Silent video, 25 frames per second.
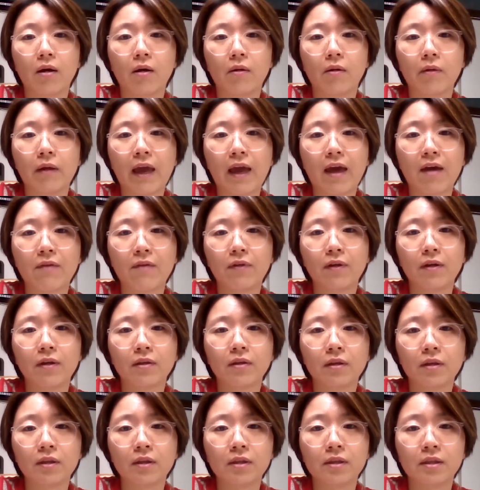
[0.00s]

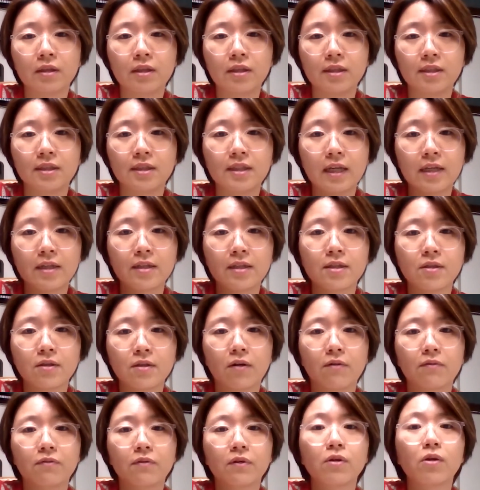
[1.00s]
having this sense
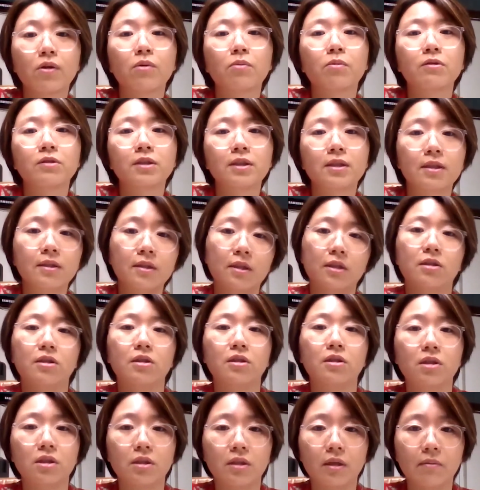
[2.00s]
of global
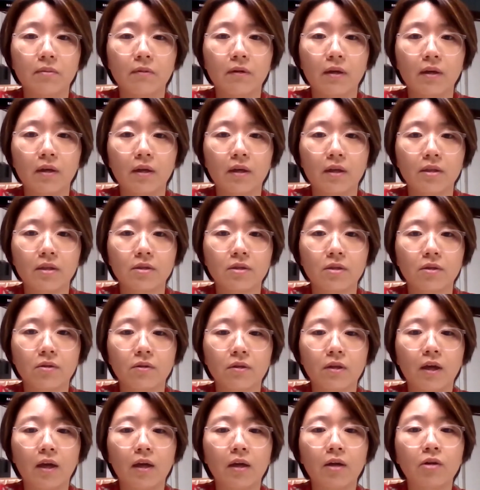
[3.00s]
citizenship. So
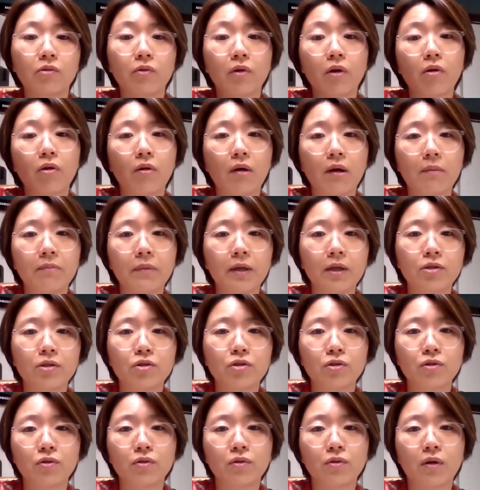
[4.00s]
they grow up
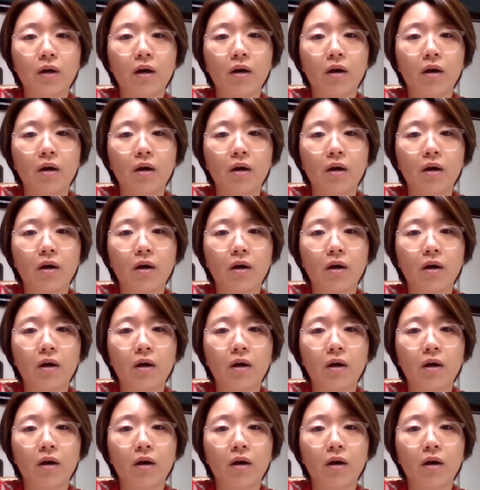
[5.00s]
into